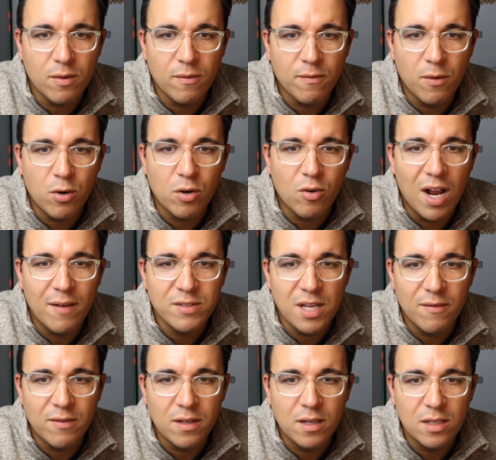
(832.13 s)
photographs
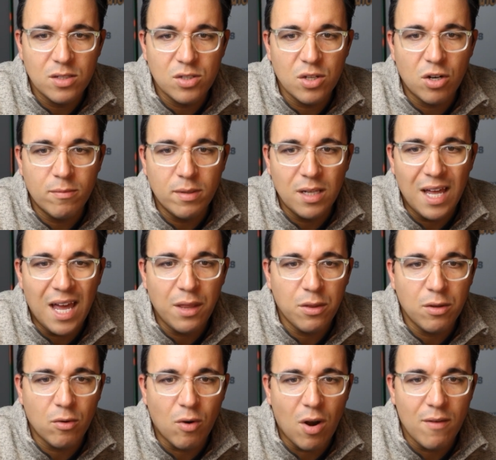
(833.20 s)
have considerable
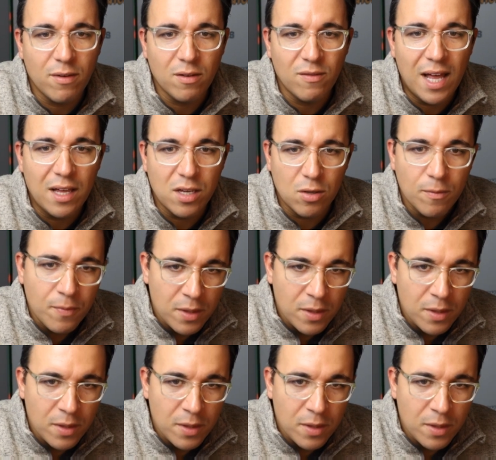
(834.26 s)
ethnographic value.